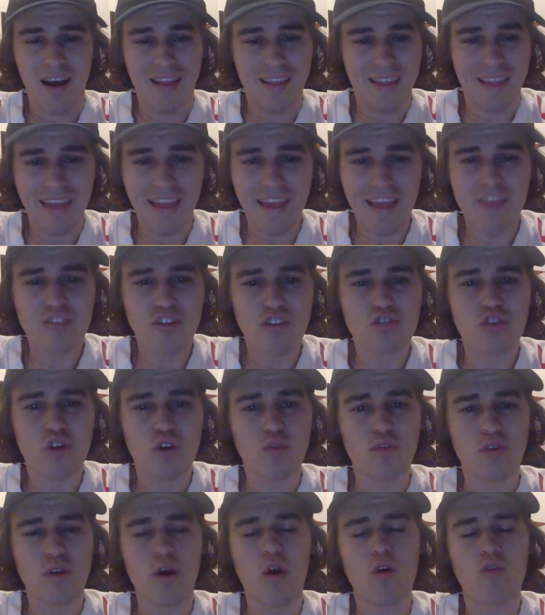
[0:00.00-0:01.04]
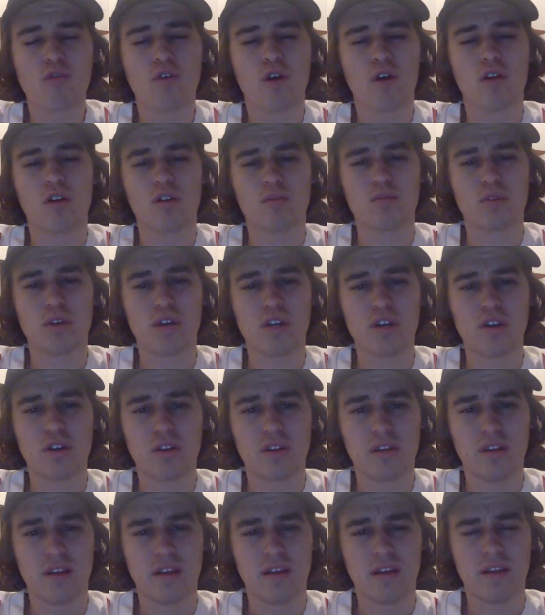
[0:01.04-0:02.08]
It looked overall looked pretty
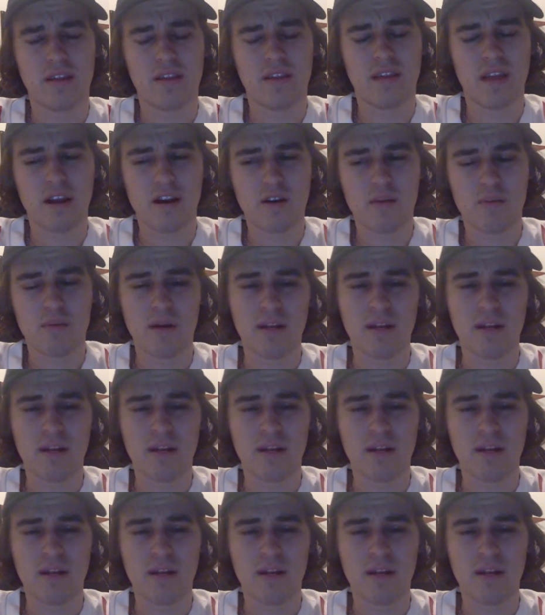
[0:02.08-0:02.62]
good there,